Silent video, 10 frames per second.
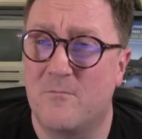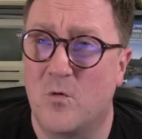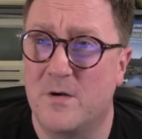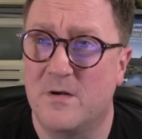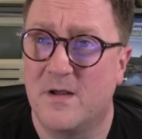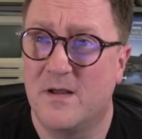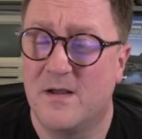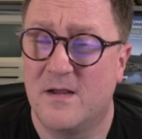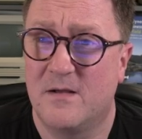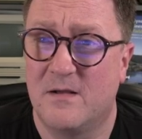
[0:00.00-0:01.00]
one
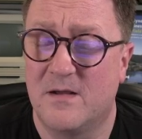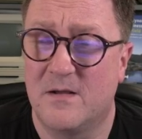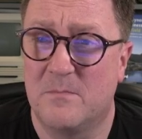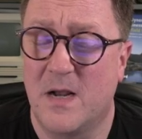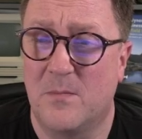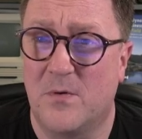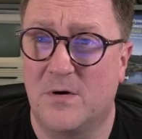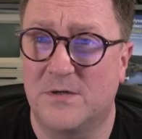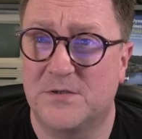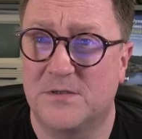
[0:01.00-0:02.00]

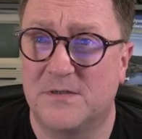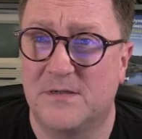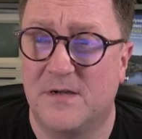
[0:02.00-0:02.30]
mailbox,